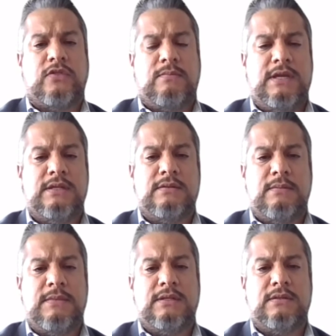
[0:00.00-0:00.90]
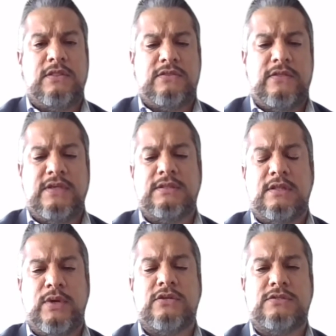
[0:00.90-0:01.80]
the thing
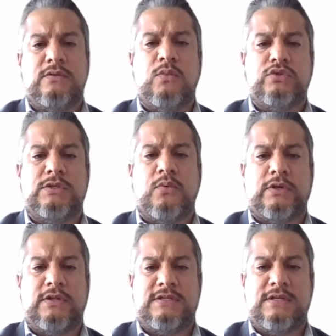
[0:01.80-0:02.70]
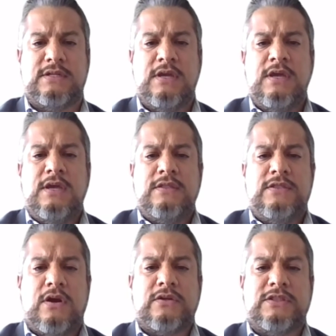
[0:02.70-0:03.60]
that we consider most important, is that
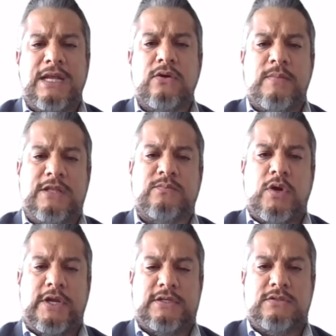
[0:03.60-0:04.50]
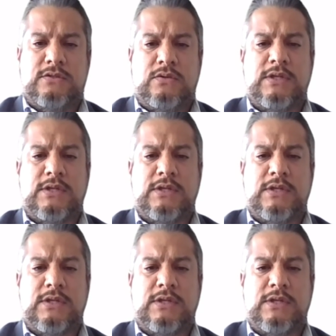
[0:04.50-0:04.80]
they are tailor-made projects.